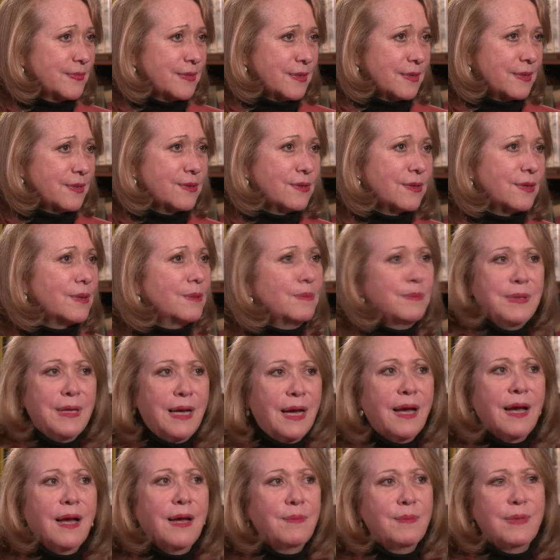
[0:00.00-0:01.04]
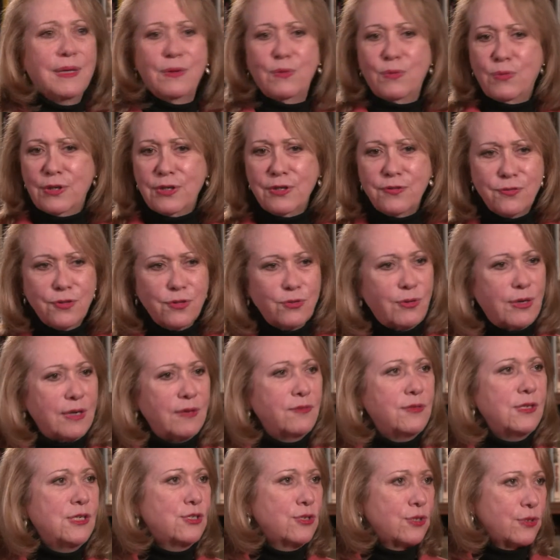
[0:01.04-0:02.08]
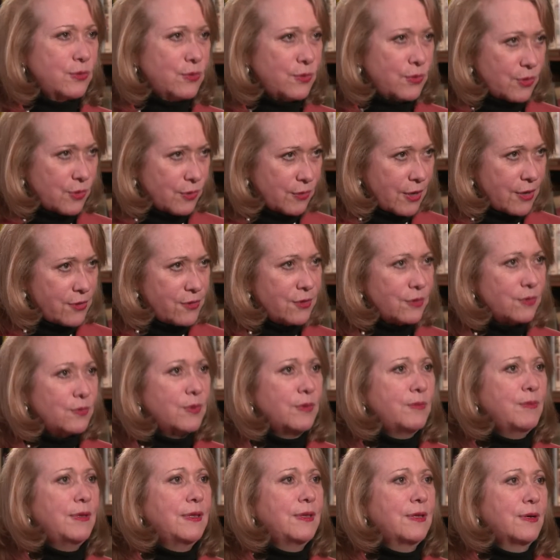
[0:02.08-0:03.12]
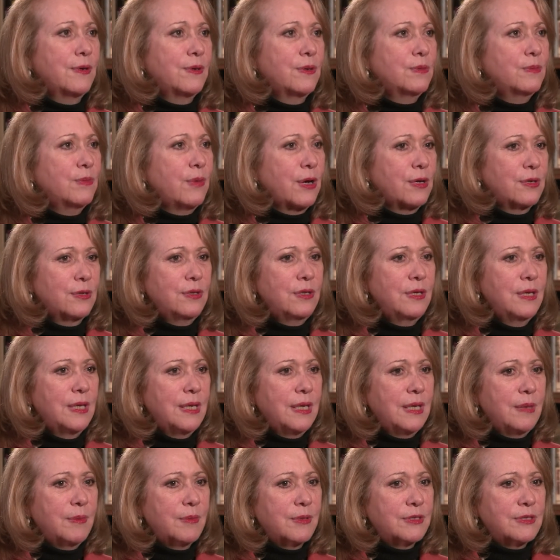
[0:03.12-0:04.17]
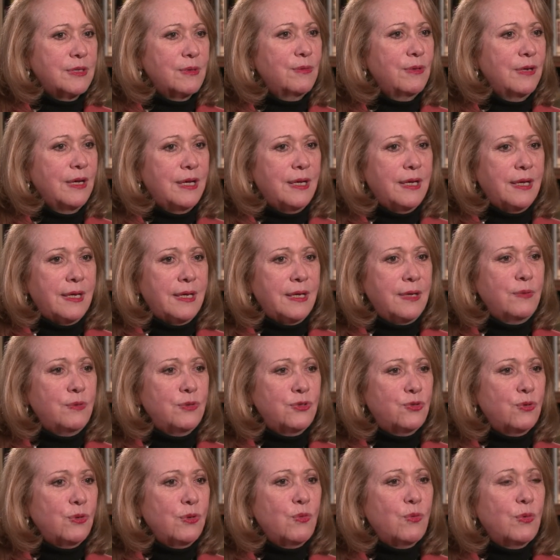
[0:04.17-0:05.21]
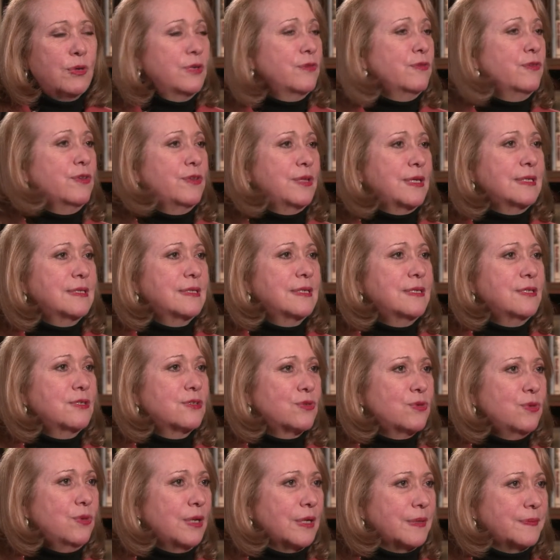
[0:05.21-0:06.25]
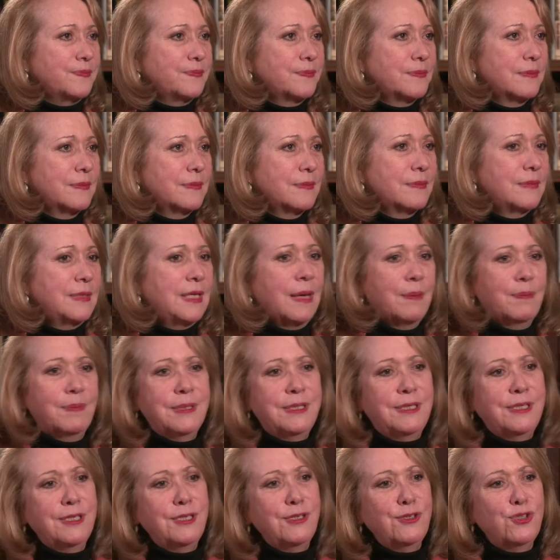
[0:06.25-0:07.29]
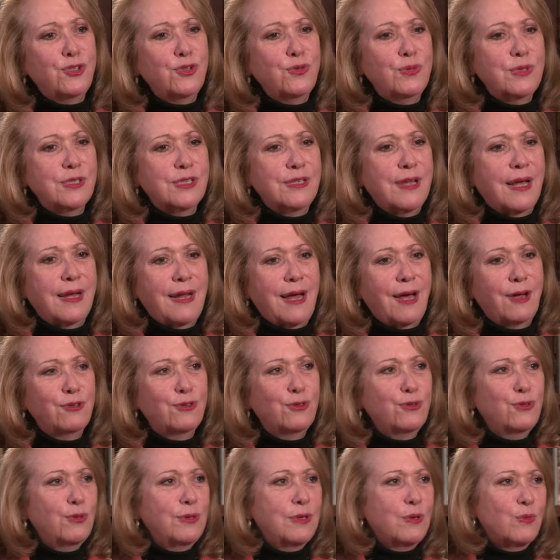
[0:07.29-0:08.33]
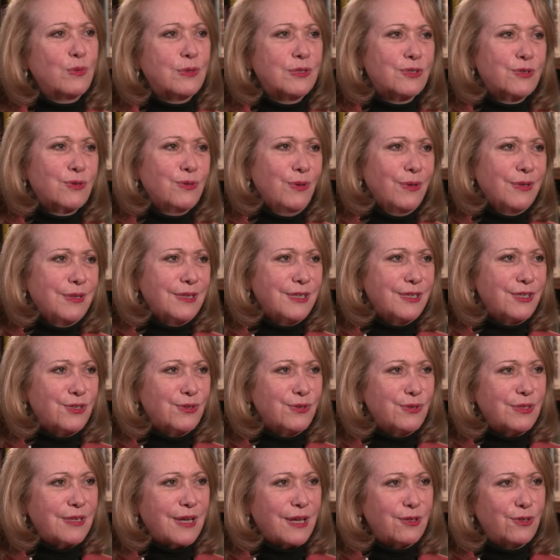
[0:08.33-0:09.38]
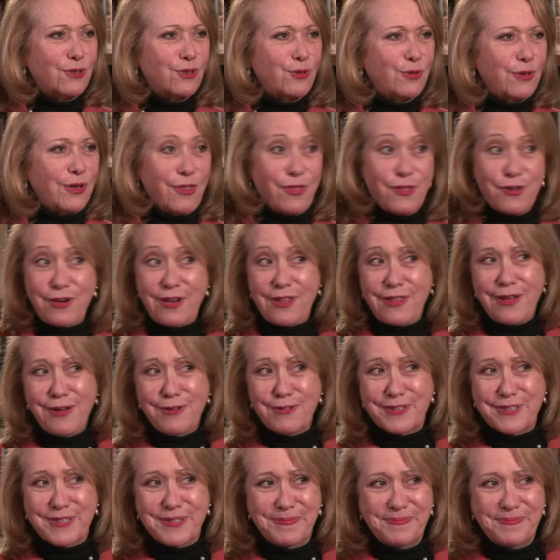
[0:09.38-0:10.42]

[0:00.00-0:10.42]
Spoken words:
In Colombia, I met a wonderful creative teacher who co-authored with me the whole model, because he was doing wonderful things in his school. Yeah, but the issue was not how to do it in one school. The issue is how to do it in 30,000.